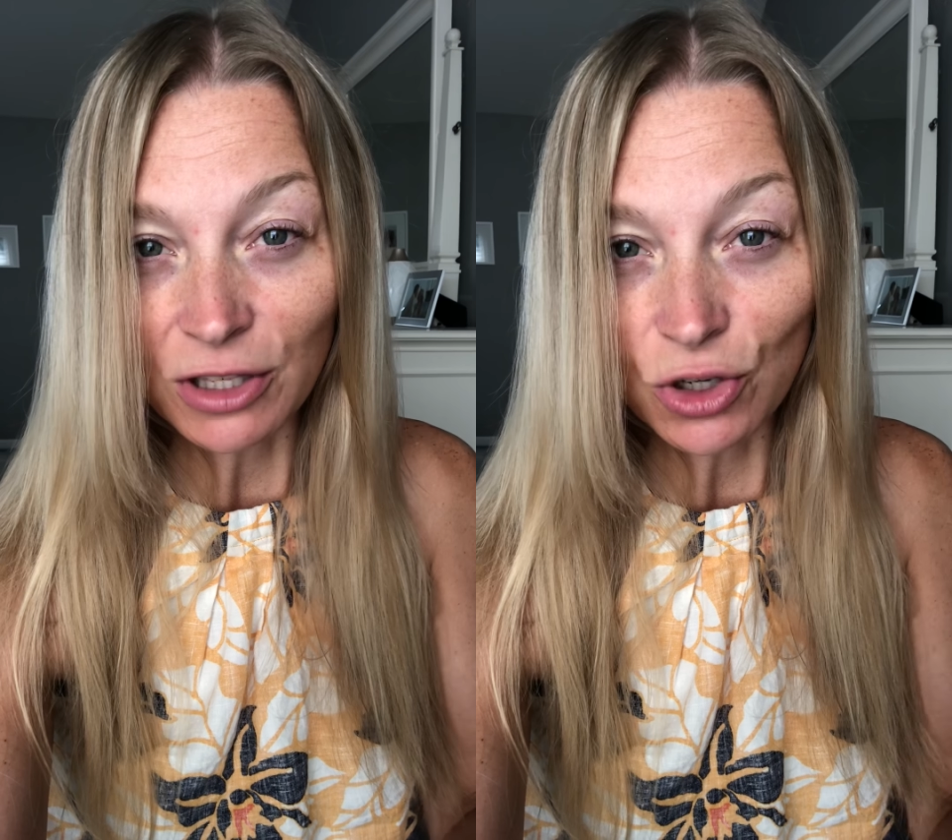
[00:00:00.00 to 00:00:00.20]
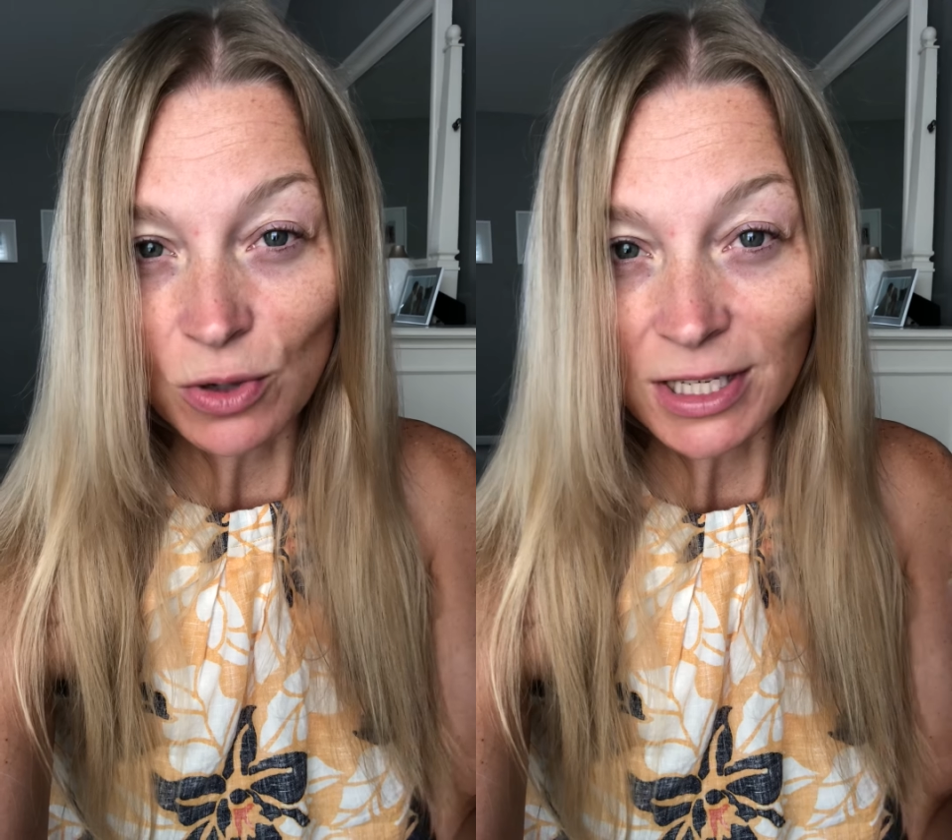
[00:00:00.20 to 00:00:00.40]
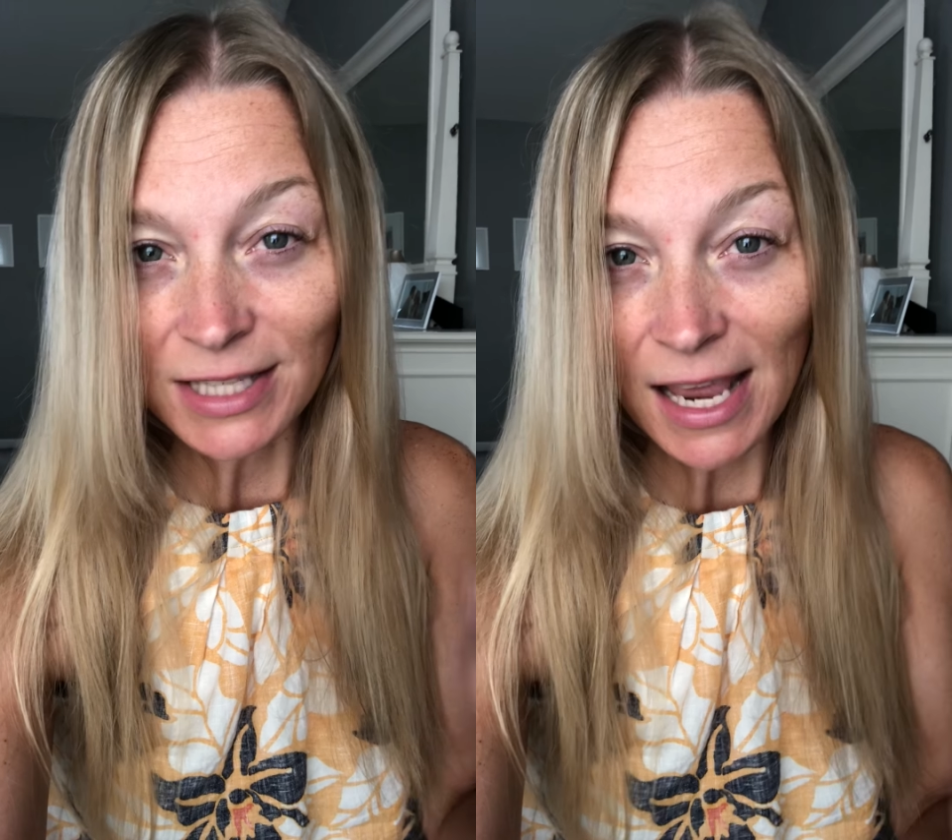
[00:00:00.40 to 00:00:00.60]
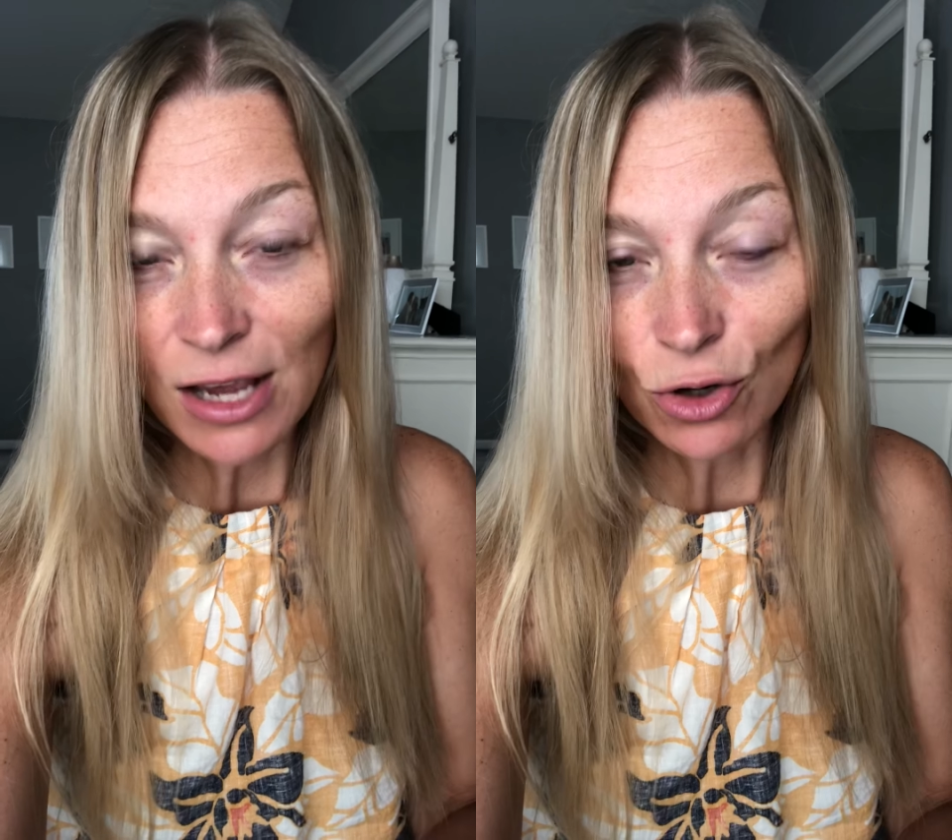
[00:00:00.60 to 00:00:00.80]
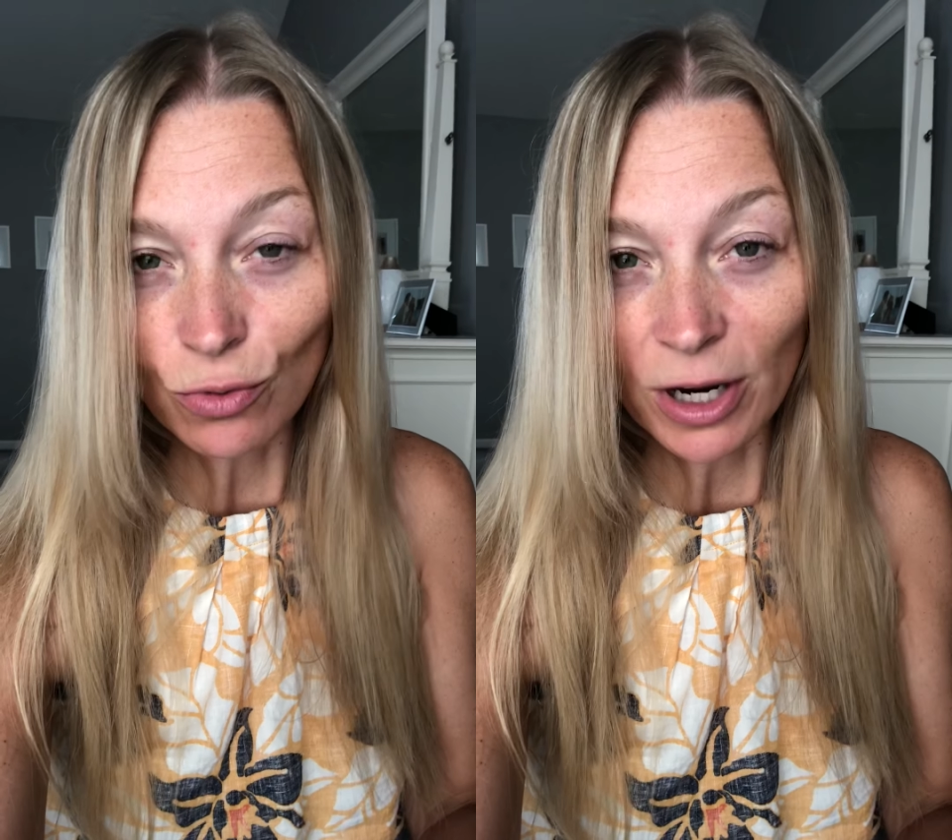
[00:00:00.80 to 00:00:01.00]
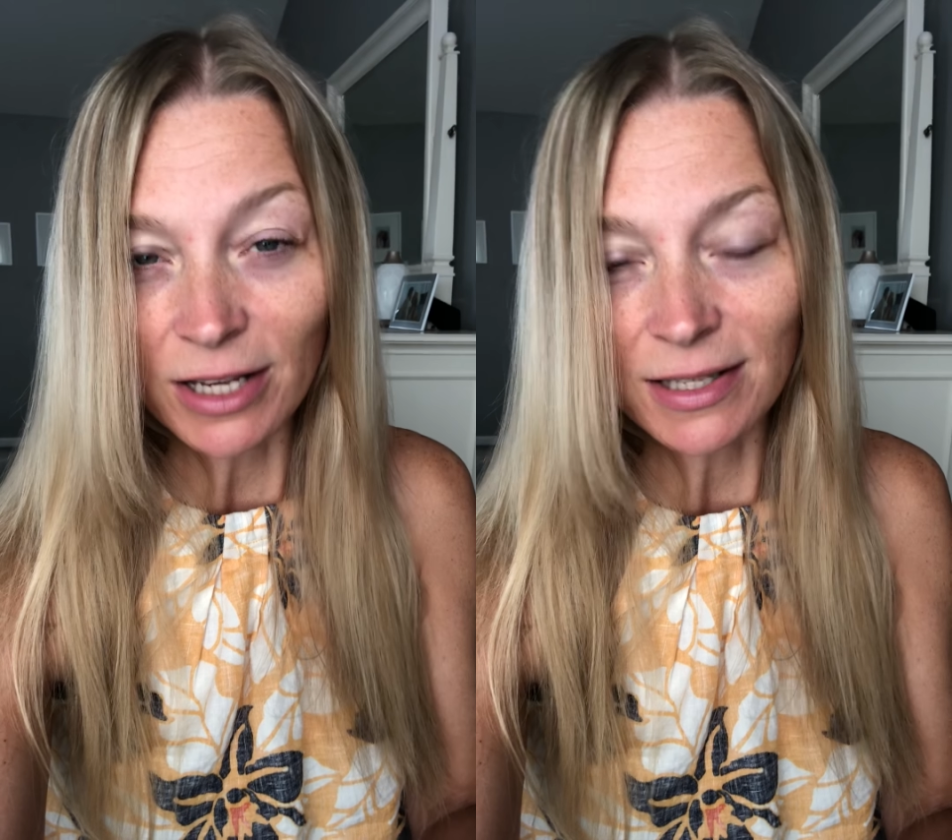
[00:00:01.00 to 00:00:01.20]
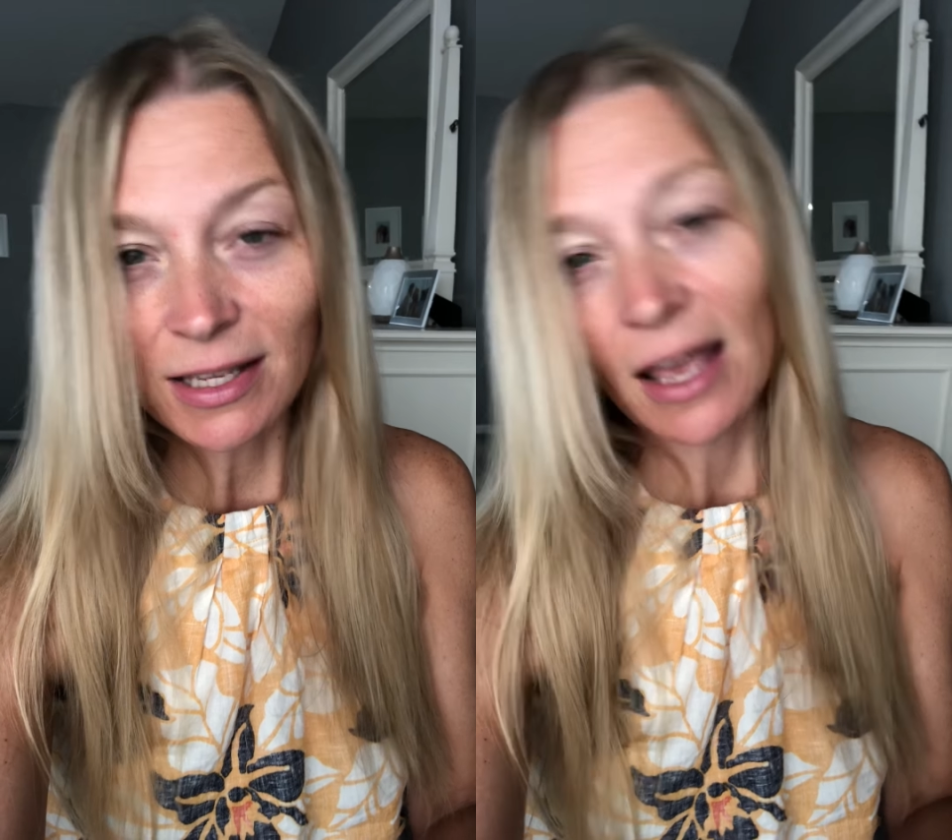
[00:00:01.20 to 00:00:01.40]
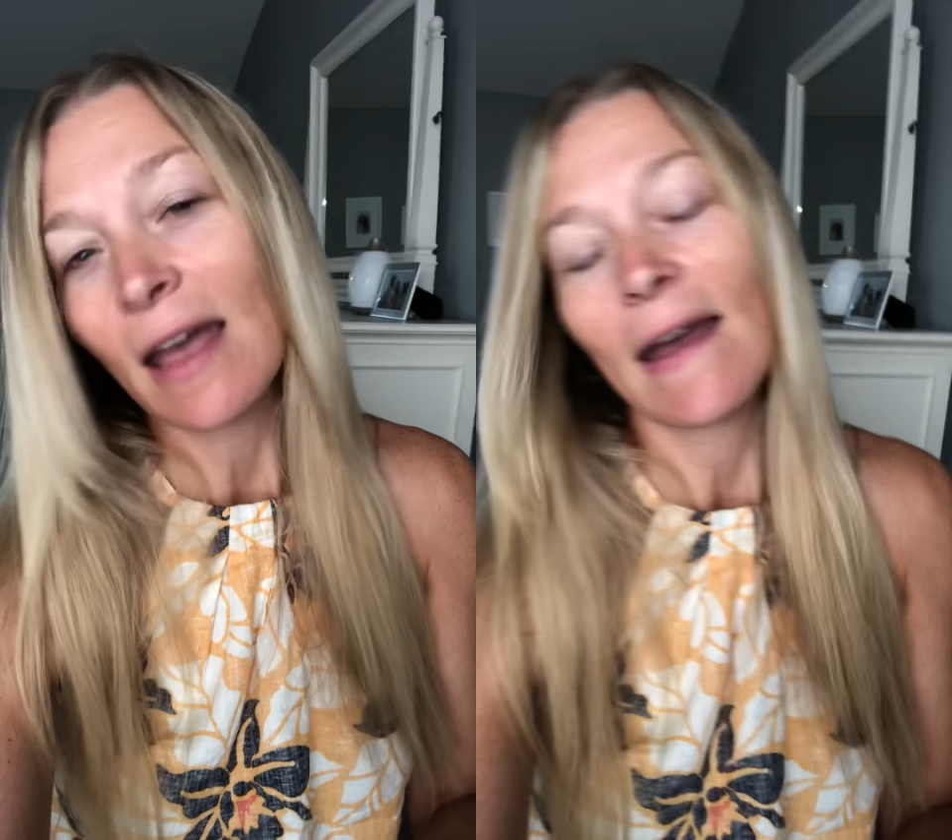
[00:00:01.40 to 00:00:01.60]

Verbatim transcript: that you can take a risk